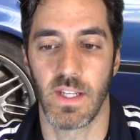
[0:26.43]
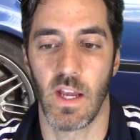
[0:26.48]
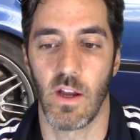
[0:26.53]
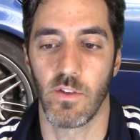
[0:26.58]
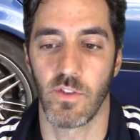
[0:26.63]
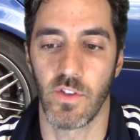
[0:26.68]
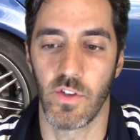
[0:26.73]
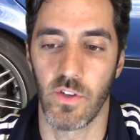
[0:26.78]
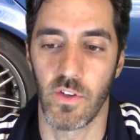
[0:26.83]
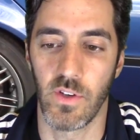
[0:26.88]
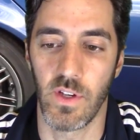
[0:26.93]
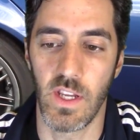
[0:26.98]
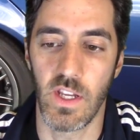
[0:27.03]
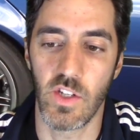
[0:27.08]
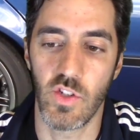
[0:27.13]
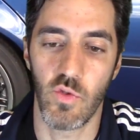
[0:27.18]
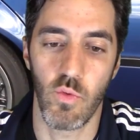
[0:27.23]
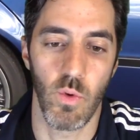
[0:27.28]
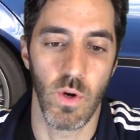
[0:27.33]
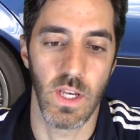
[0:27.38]
downturn
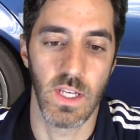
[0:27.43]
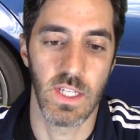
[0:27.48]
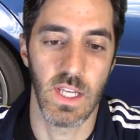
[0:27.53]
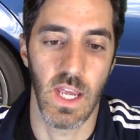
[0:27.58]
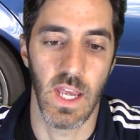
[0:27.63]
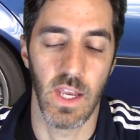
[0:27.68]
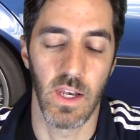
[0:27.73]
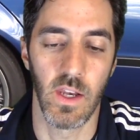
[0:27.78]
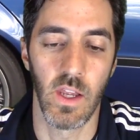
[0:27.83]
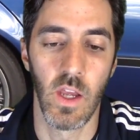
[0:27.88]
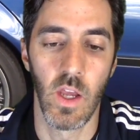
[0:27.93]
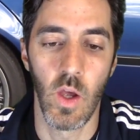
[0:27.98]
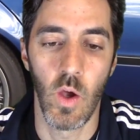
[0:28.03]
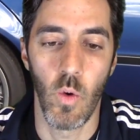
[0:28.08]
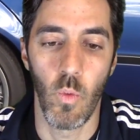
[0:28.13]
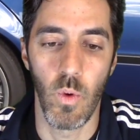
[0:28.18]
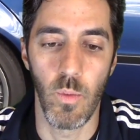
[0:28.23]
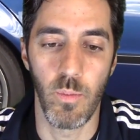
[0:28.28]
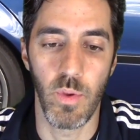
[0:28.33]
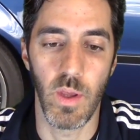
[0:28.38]
in 2010,
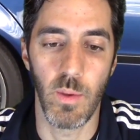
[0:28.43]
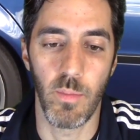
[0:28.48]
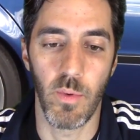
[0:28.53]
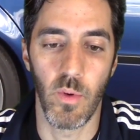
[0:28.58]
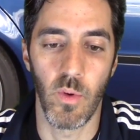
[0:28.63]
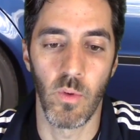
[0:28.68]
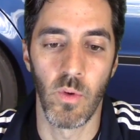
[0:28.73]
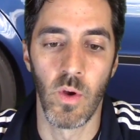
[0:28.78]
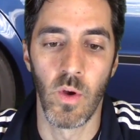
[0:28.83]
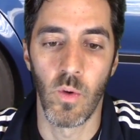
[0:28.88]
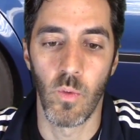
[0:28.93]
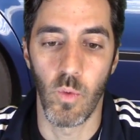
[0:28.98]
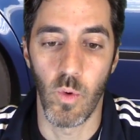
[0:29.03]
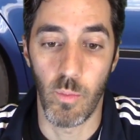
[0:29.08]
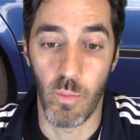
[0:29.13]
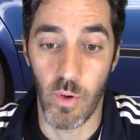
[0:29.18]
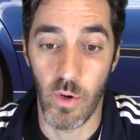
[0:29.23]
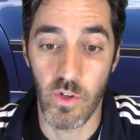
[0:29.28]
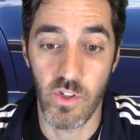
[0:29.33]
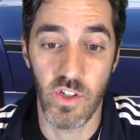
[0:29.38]
when people were
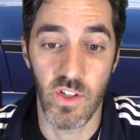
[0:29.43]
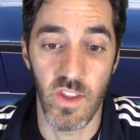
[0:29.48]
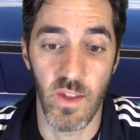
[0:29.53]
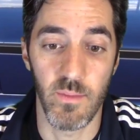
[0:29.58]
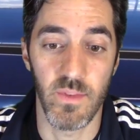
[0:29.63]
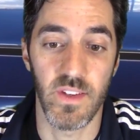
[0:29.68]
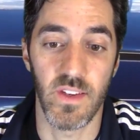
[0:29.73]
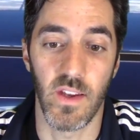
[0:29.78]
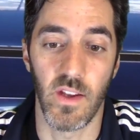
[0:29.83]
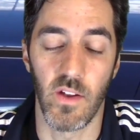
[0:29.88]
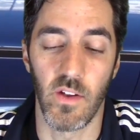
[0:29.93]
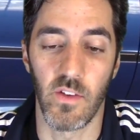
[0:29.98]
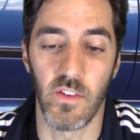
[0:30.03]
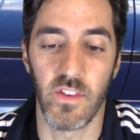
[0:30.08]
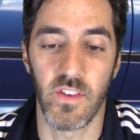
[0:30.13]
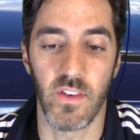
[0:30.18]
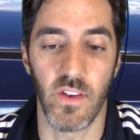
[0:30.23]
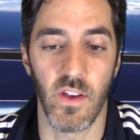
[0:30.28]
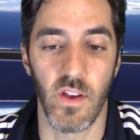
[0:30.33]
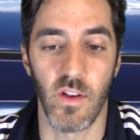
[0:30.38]
purging
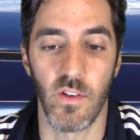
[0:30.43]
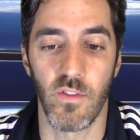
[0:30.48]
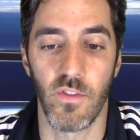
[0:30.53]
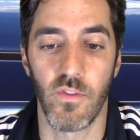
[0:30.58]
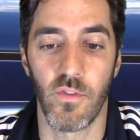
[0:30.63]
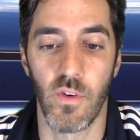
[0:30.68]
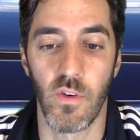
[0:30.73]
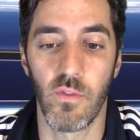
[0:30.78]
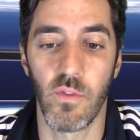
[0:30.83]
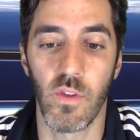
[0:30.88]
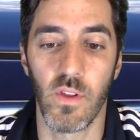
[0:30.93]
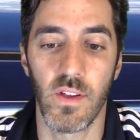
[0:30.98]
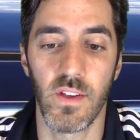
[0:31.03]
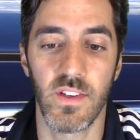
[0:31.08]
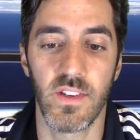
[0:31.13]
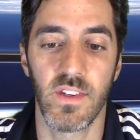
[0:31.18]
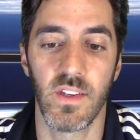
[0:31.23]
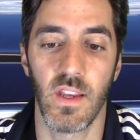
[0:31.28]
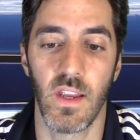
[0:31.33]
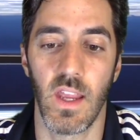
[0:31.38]
themselves of
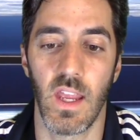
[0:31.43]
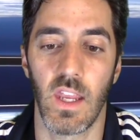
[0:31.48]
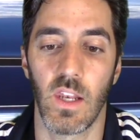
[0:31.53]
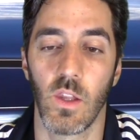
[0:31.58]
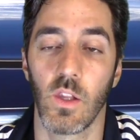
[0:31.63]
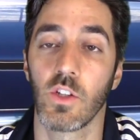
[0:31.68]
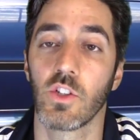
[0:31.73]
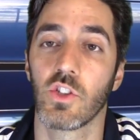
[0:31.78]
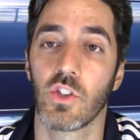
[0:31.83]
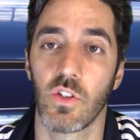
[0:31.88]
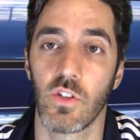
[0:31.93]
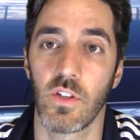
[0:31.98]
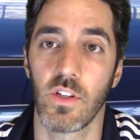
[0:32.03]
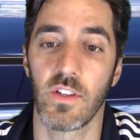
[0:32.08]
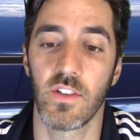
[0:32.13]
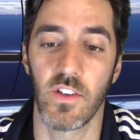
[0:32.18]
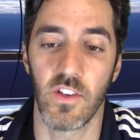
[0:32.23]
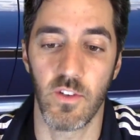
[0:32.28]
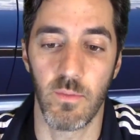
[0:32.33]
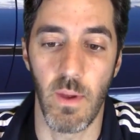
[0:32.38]
frivolous and
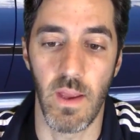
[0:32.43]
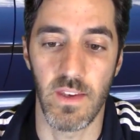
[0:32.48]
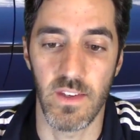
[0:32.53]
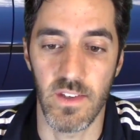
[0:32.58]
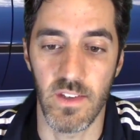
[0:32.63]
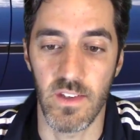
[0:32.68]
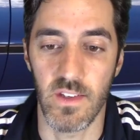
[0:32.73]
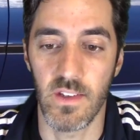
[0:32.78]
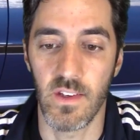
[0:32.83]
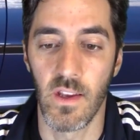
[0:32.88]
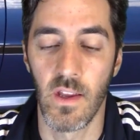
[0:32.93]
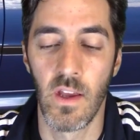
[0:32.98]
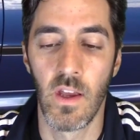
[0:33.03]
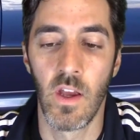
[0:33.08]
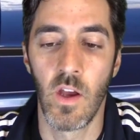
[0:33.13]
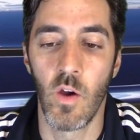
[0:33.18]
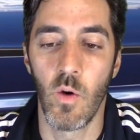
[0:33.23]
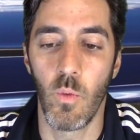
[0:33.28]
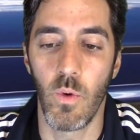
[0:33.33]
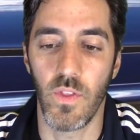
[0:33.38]
luxurious expenses.
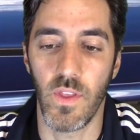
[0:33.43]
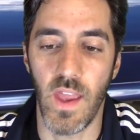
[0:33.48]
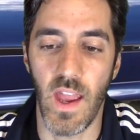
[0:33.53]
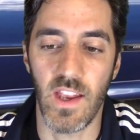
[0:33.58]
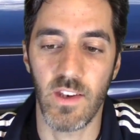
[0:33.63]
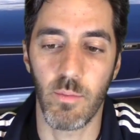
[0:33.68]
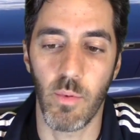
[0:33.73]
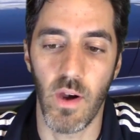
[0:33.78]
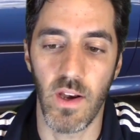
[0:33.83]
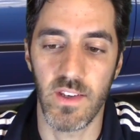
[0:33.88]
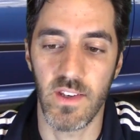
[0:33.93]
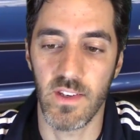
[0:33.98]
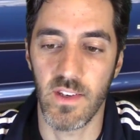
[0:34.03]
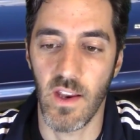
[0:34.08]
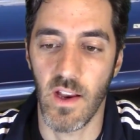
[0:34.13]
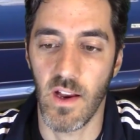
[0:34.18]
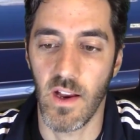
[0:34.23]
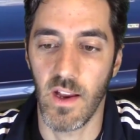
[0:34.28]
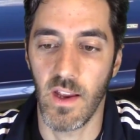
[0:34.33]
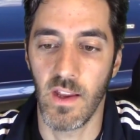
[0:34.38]
With gas prices
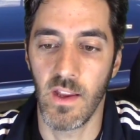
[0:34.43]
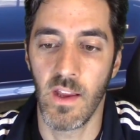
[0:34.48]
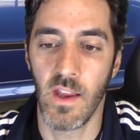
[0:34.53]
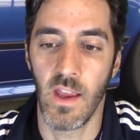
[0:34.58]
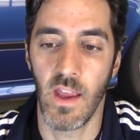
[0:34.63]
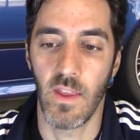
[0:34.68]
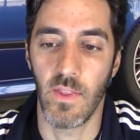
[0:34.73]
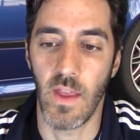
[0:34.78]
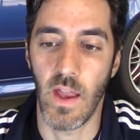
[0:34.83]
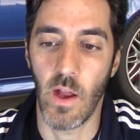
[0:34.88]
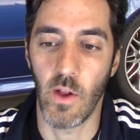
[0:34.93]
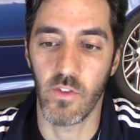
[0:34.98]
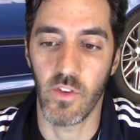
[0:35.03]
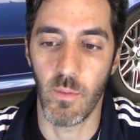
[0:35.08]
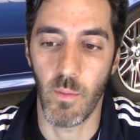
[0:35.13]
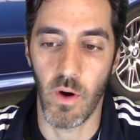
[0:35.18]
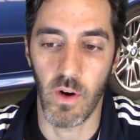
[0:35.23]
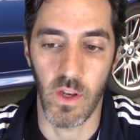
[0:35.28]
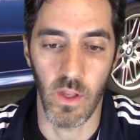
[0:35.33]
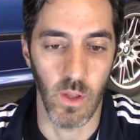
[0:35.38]
high and the
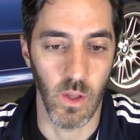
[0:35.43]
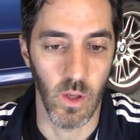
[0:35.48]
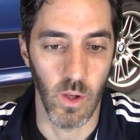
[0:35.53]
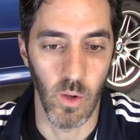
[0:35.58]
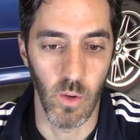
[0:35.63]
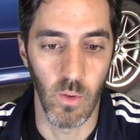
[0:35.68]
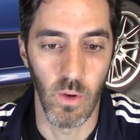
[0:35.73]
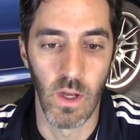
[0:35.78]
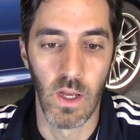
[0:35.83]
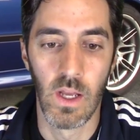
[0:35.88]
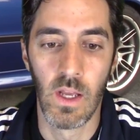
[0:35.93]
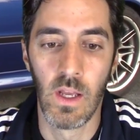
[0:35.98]
housing market low,